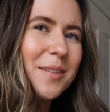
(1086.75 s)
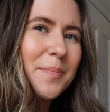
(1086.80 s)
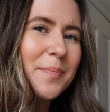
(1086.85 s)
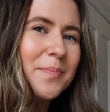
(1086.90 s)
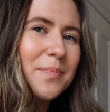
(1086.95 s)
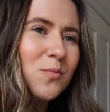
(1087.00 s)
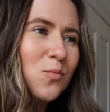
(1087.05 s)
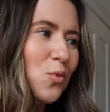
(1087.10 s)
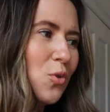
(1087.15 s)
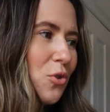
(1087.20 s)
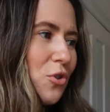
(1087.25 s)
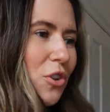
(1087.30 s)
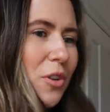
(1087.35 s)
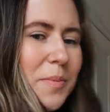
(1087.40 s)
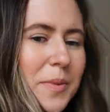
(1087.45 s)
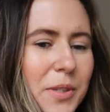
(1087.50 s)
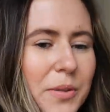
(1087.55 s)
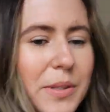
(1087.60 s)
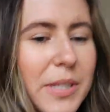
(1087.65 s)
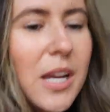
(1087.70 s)
the
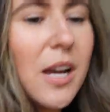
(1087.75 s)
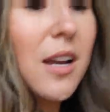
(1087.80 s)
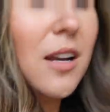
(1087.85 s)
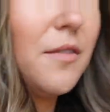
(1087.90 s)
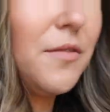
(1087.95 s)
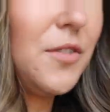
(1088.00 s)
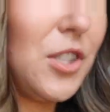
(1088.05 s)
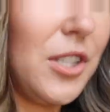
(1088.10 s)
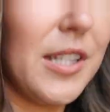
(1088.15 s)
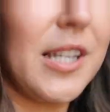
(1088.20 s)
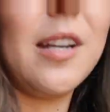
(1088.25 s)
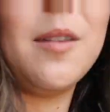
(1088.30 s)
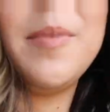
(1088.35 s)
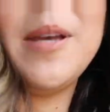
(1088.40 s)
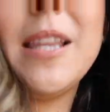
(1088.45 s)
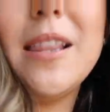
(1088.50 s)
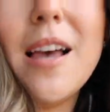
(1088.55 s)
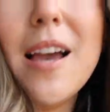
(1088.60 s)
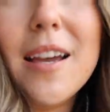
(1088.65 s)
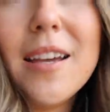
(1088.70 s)
wardrobe. So it's kind of just gonna
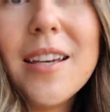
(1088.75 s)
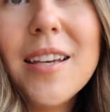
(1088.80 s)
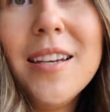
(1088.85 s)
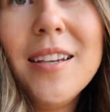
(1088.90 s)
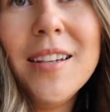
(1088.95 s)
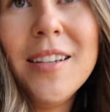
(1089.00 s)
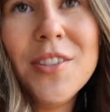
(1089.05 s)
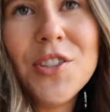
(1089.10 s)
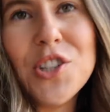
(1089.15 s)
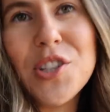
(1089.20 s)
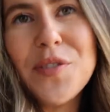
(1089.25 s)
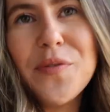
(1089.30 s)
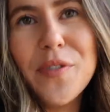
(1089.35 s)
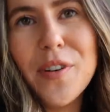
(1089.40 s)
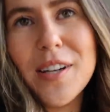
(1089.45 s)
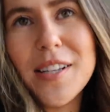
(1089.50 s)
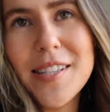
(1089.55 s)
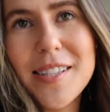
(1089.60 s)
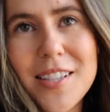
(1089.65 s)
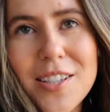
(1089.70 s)
be like, just for
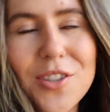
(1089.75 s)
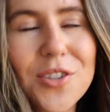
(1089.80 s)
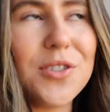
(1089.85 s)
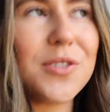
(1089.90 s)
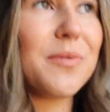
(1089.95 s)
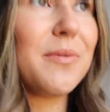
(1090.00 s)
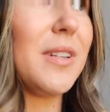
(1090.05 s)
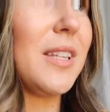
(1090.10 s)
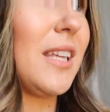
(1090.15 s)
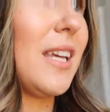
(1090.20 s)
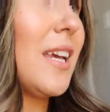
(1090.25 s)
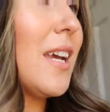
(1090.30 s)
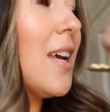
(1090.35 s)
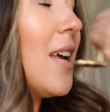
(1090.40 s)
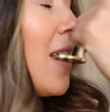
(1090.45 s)
us to use really.